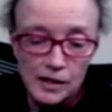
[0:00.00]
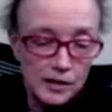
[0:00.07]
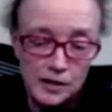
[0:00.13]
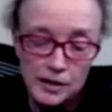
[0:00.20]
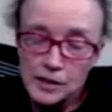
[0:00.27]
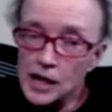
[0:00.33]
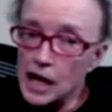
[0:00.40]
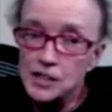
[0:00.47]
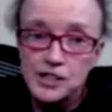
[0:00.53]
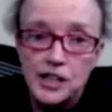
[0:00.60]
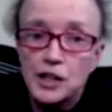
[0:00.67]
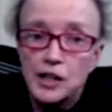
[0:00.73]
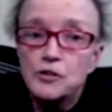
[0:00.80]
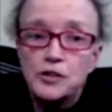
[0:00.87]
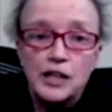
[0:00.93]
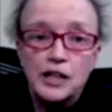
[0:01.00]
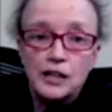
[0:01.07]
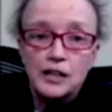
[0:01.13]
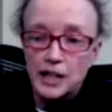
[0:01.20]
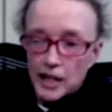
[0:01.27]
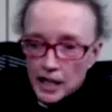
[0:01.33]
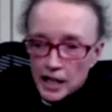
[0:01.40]
that's the other thing.
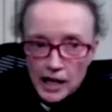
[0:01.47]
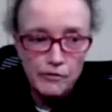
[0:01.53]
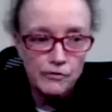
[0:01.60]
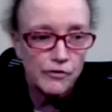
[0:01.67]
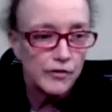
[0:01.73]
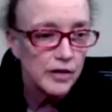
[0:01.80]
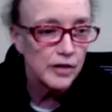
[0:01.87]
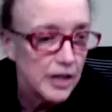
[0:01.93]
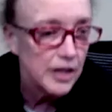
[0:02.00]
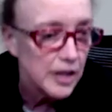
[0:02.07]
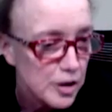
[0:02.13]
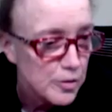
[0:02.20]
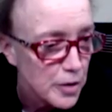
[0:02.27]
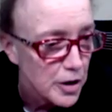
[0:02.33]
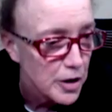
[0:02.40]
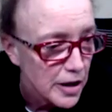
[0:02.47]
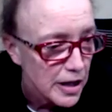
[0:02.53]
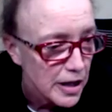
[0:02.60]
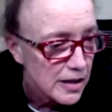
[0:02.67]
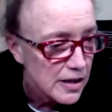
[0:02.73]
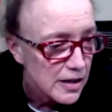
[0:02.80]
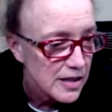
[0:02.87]
They have the
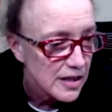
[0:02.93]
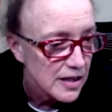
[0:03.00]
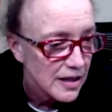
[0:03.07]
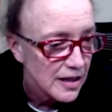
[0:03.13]
experience.